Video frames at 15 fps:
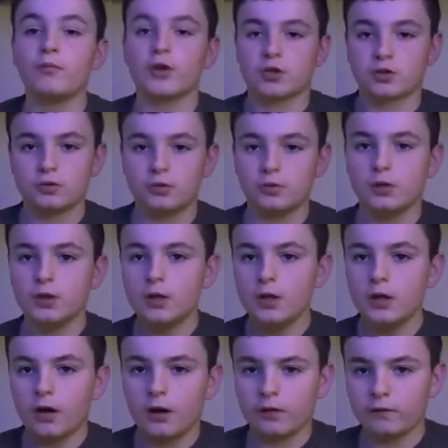Moscow
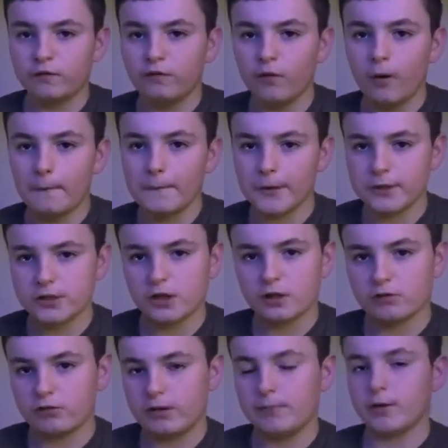on four points and
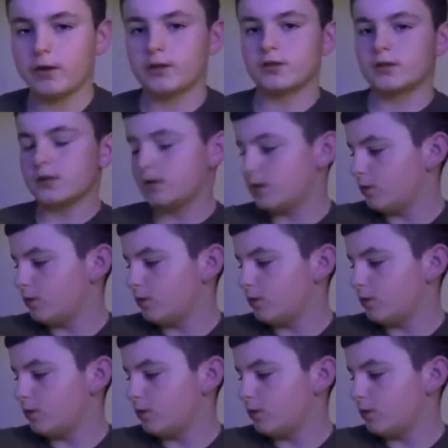three points.